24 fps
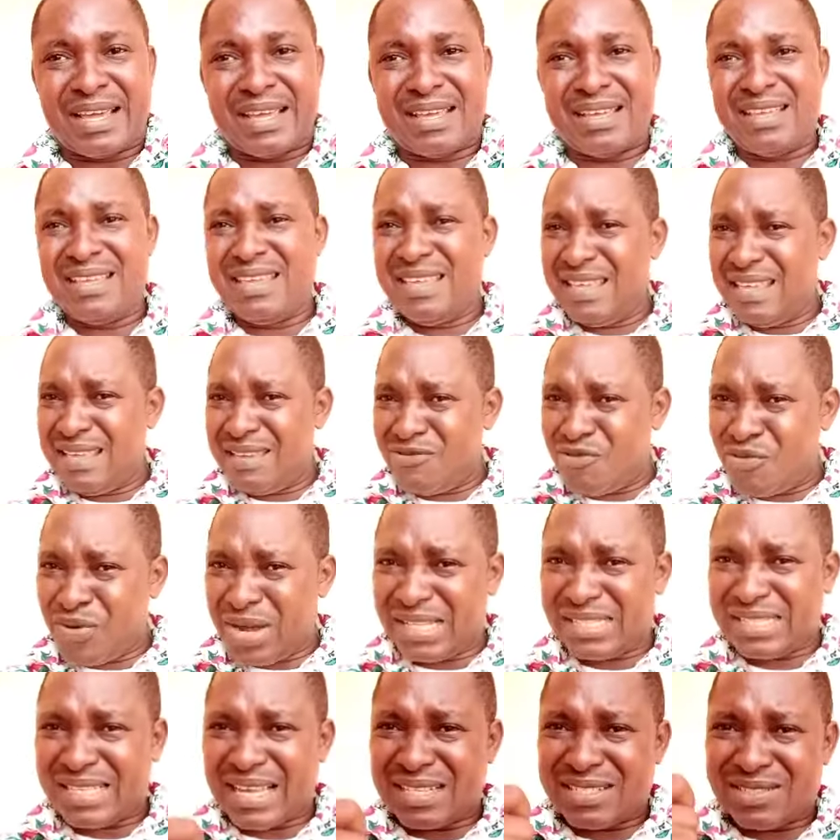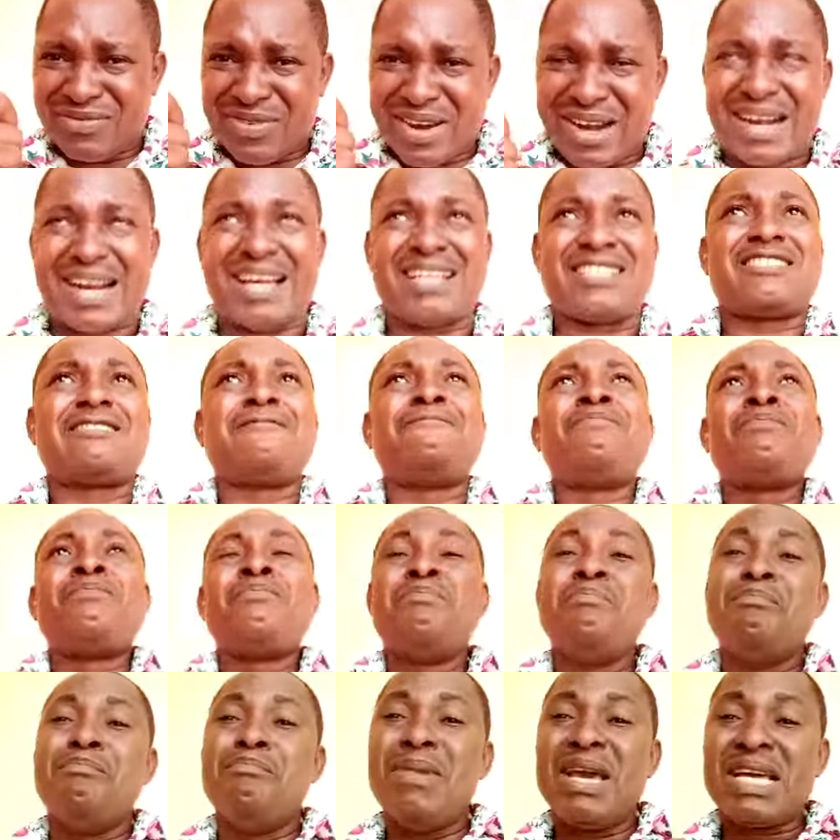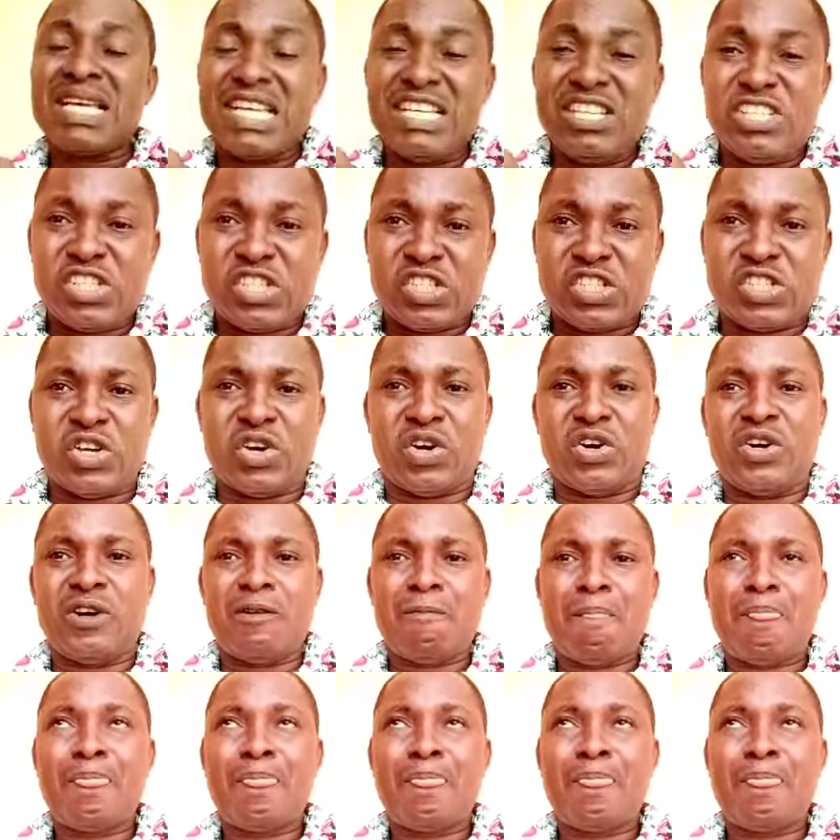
He went as far as making sure